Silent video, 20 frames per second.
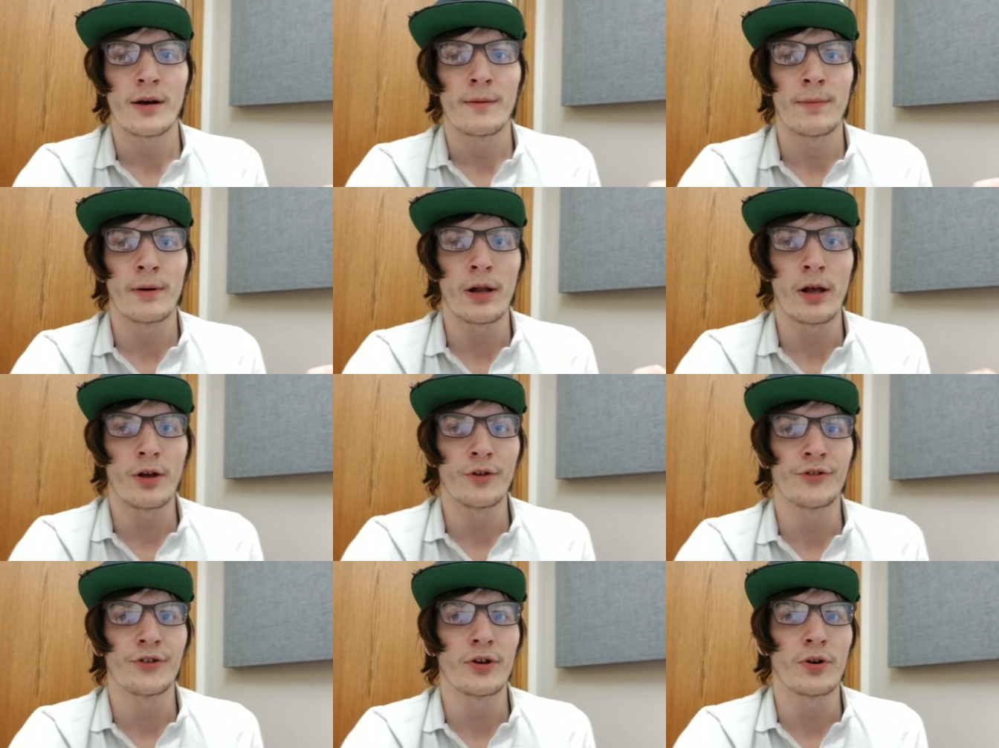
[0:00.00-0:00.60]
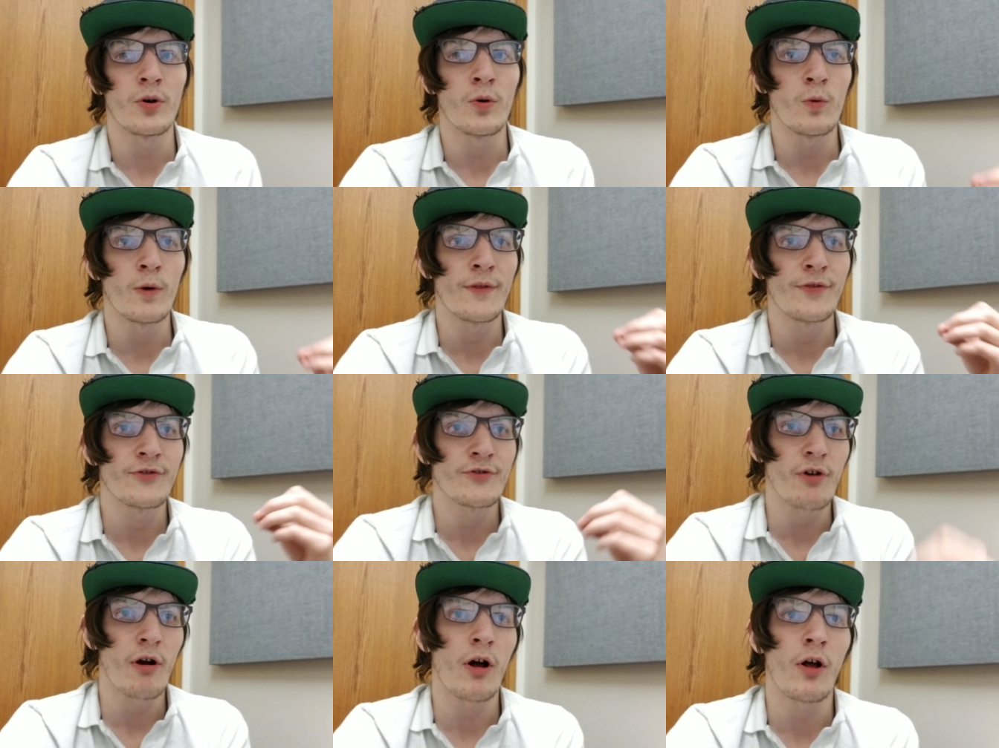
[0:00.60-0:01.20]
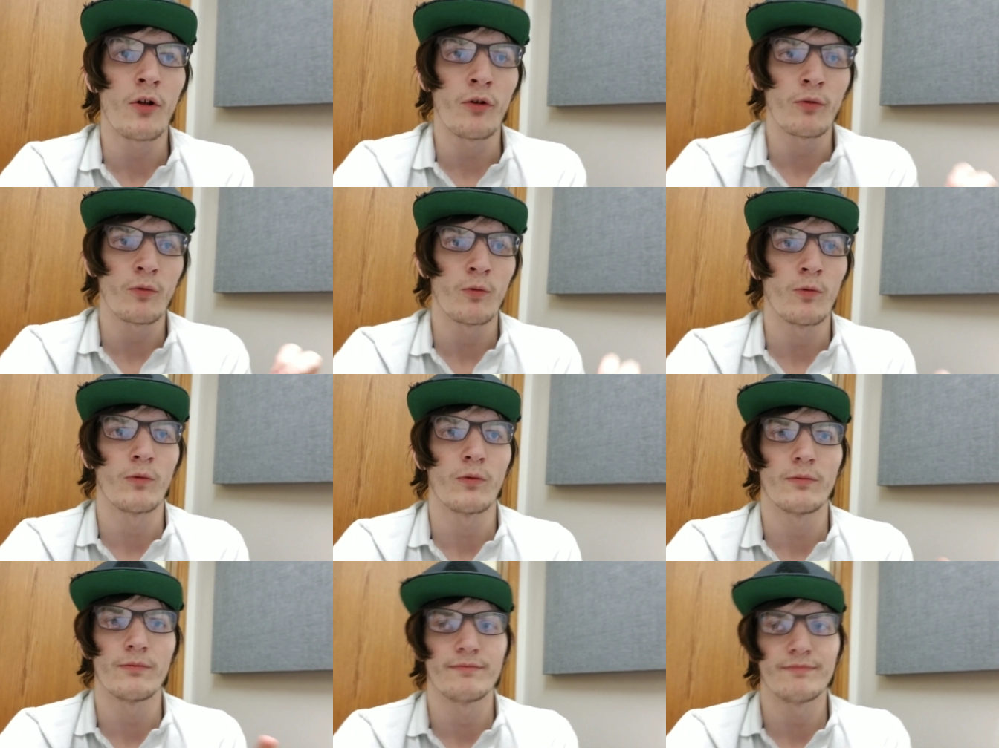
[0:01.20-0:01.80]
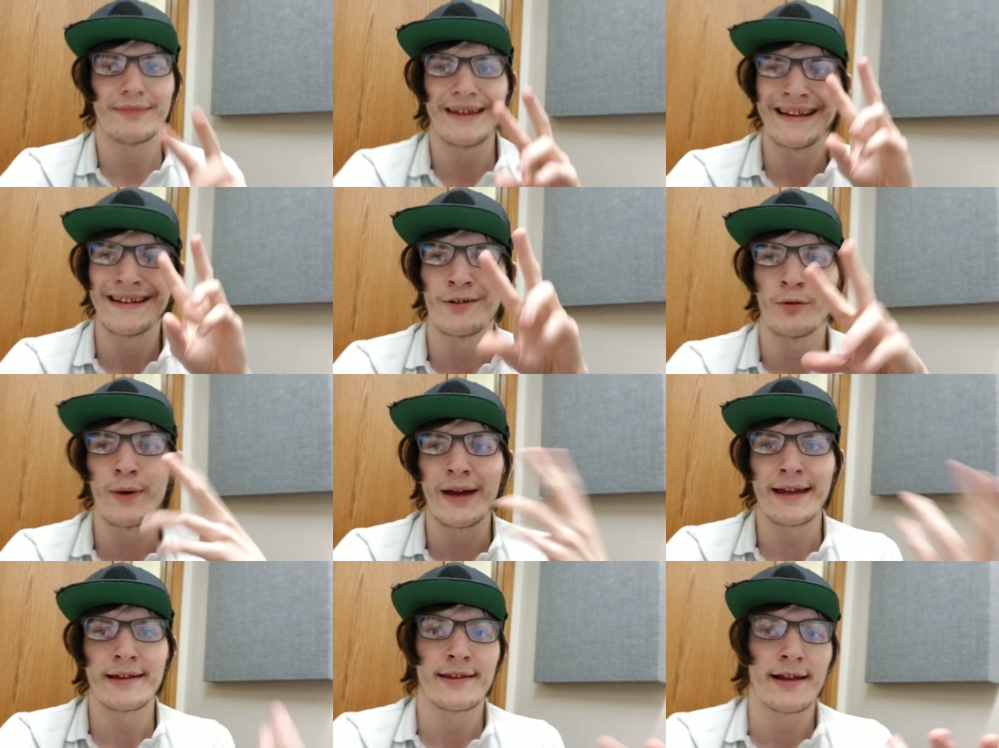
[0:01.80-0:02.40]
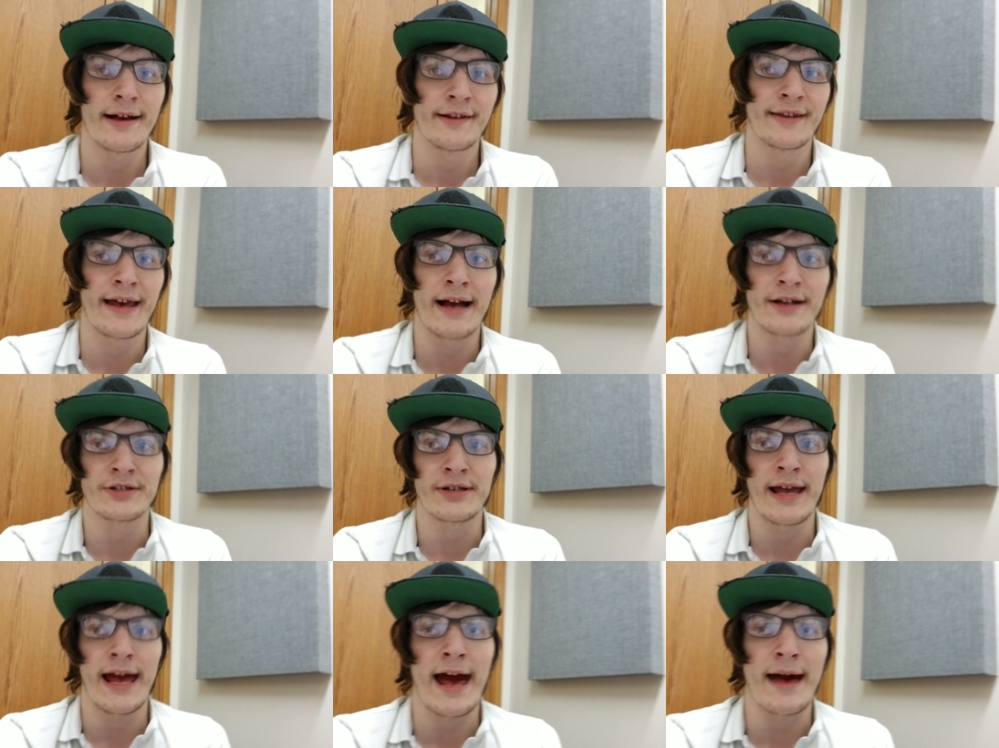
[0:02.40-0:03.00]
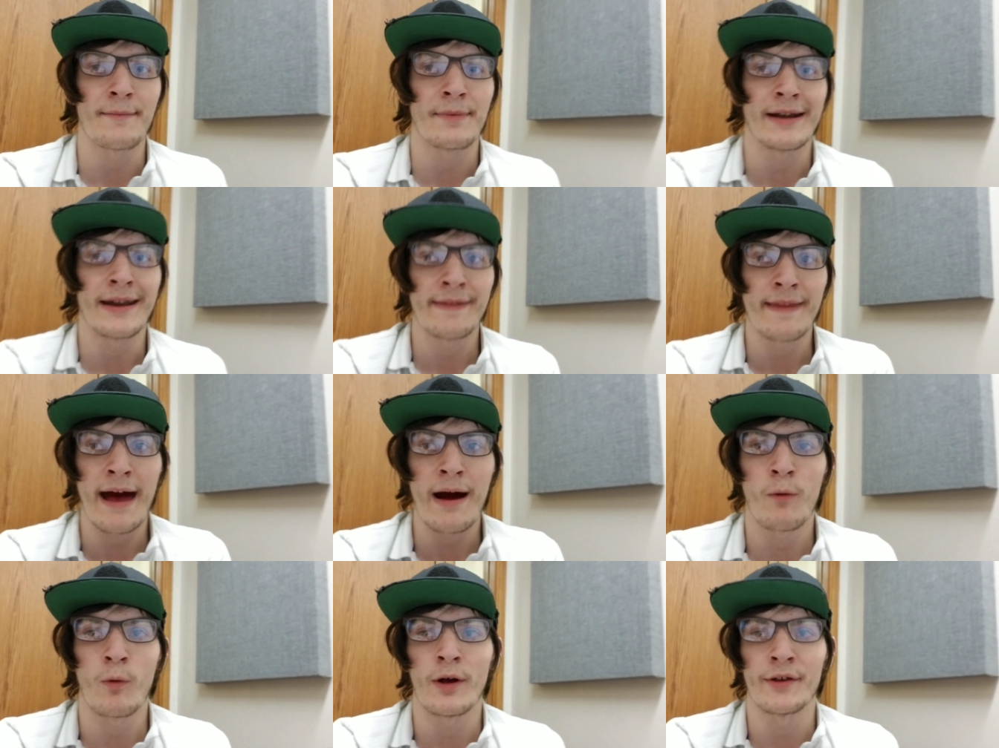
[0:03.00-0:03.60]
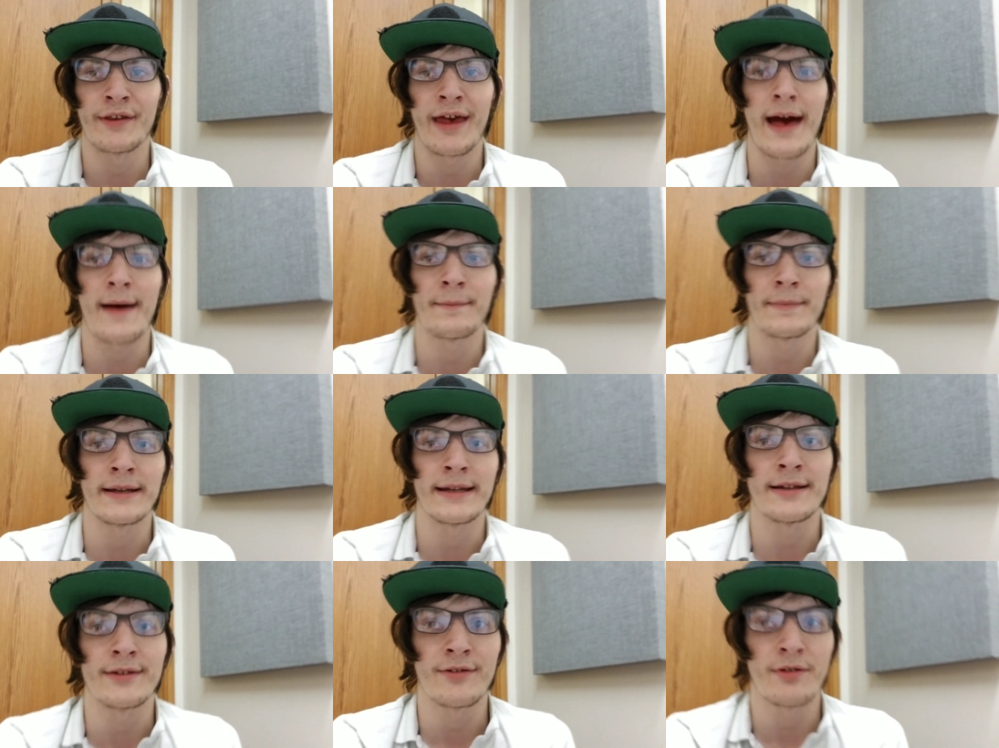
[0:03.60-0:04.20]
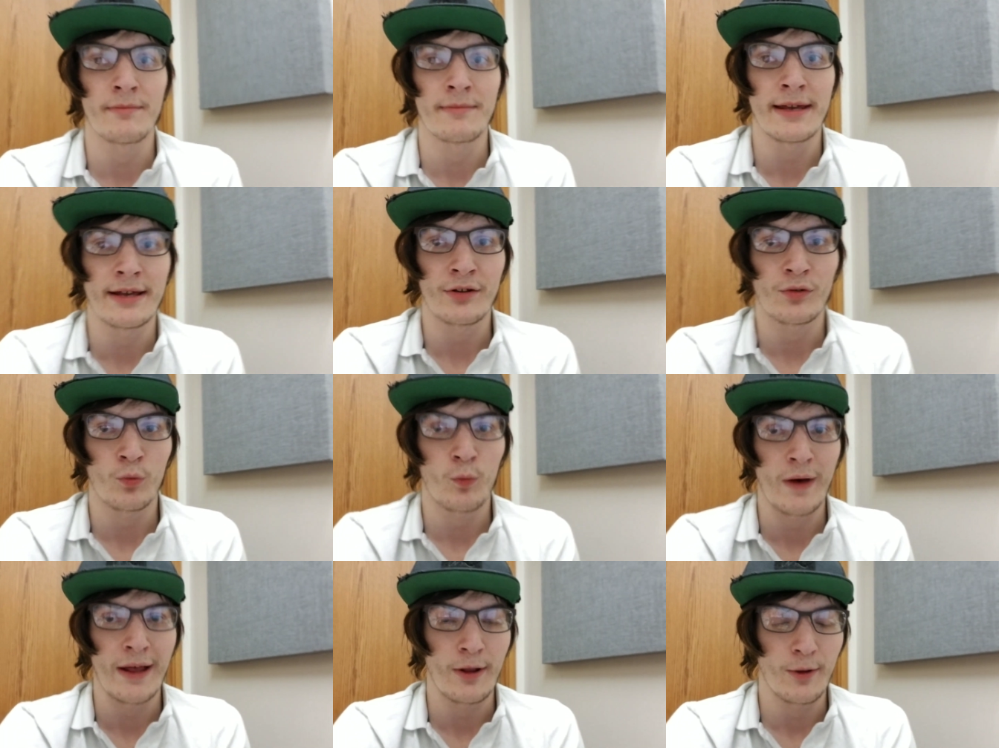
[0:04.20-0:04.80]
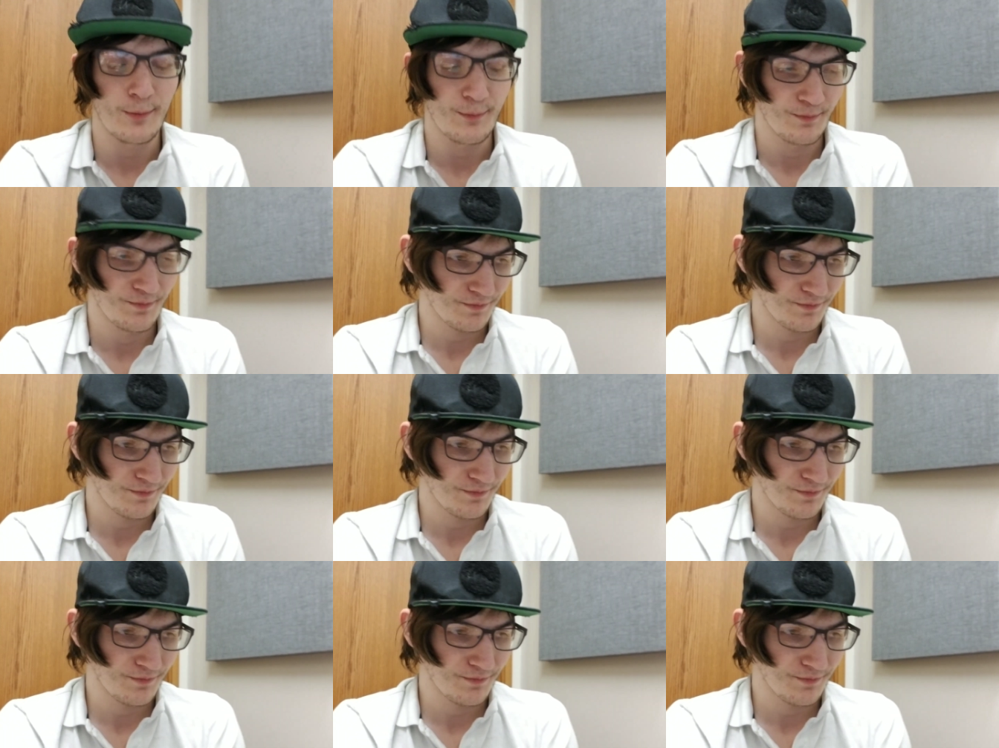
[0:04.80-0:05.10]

but also withdrawal in a way does actually happen, and that was happening to me as well.